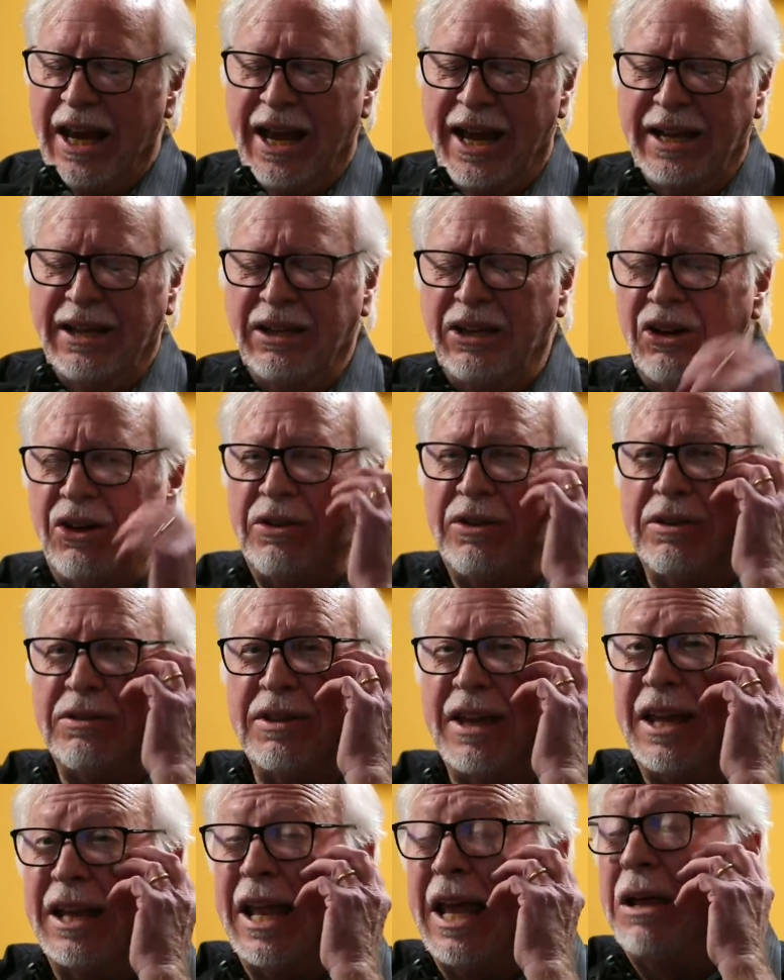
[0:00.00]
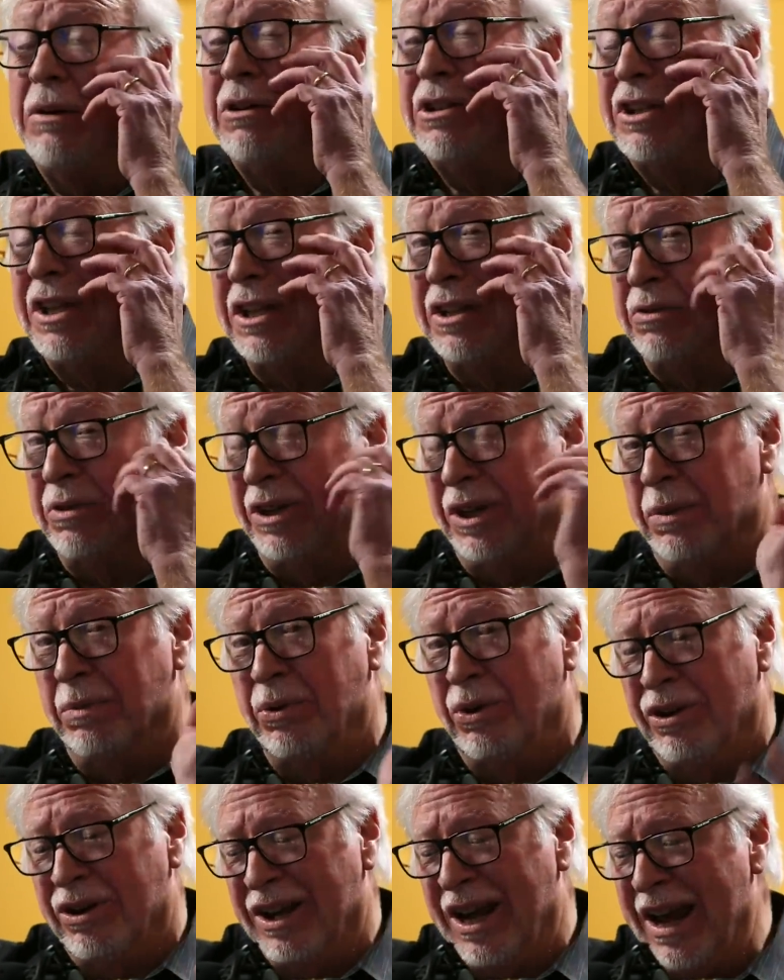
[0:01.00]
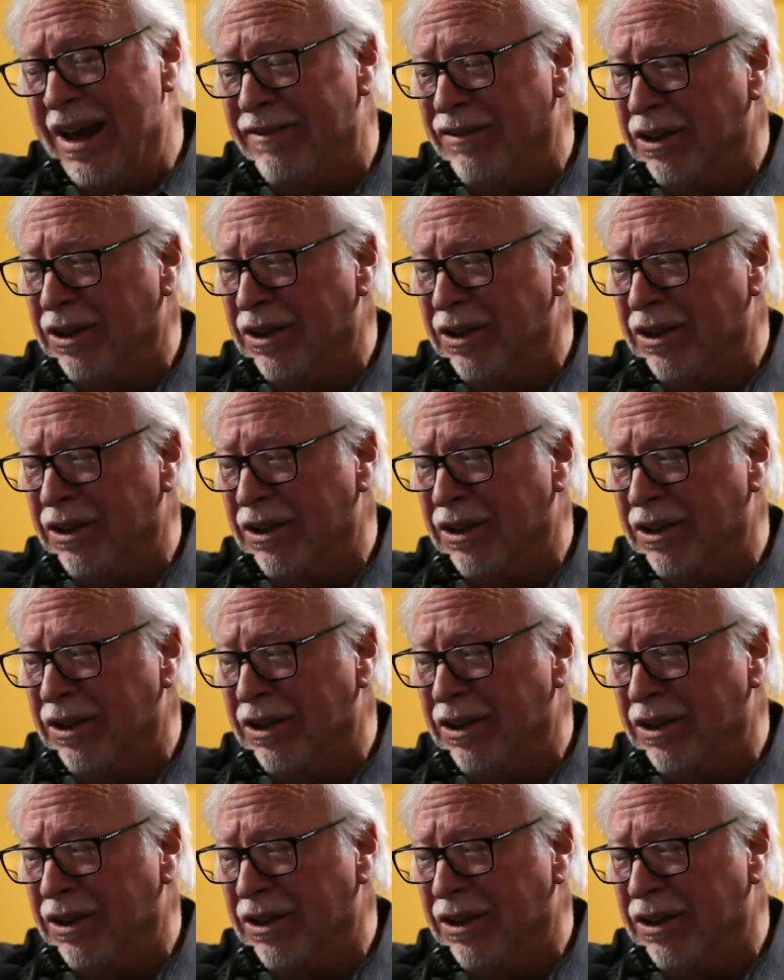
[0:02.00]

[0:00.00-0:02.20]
Yeah, and that language thing is really important.